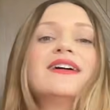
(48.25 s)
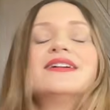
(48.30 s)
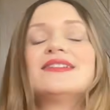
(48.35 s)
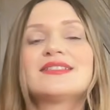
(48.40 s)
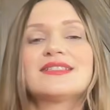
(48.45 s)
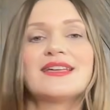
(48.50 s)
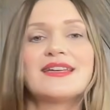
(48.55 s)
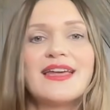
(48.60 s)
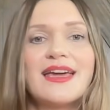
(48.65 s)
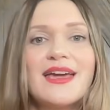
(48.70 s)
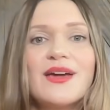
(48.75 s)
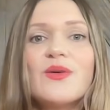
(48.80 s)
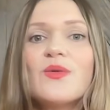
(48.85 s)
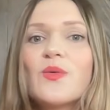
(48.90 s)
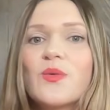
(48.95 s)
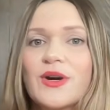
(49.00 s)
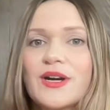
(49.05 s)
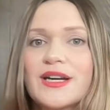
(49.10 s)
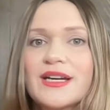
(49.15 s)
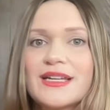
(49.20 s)
Today,
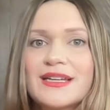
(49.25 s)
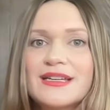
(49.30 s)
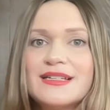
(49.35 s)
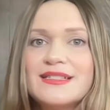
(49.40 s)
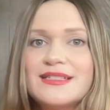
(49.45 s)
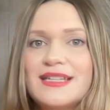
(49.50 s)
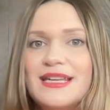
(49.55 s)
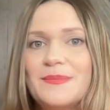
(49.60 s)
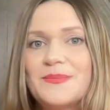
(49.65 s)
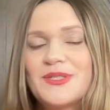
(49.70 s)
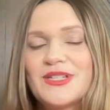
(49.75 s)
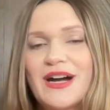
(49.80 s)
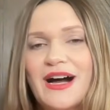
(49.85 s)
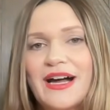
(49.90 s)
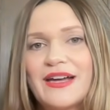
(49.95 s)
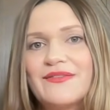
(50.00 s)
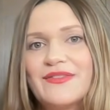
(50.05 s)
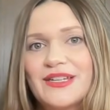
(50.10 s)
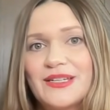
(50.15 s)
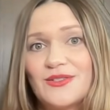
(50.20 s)
we're going to deep
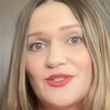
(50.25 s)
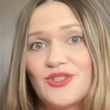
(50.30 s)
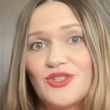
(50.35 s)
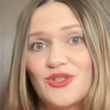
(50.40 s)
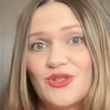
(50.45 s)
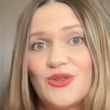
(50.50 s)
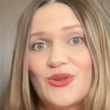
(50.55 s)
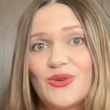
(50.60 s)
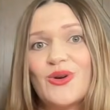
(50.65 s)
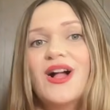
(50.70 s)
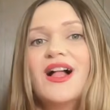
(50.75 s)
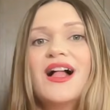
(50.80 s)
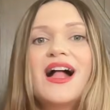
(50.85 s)
dive into